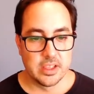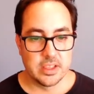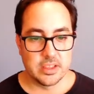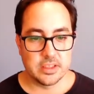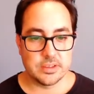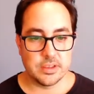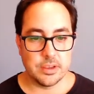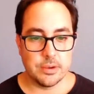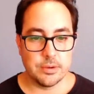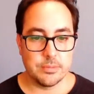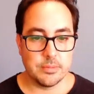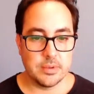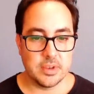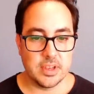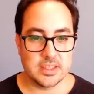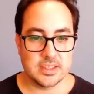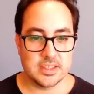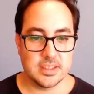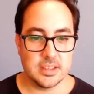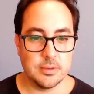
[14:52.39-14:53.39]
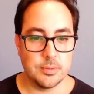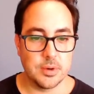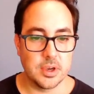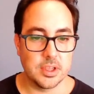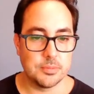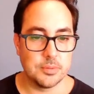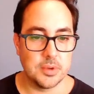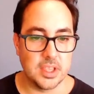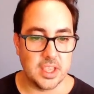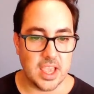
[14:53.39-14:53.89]
So let's see what
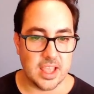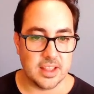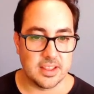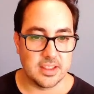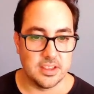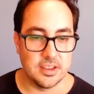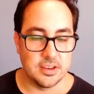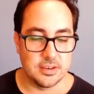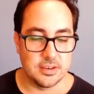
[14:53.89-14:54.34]
we get here.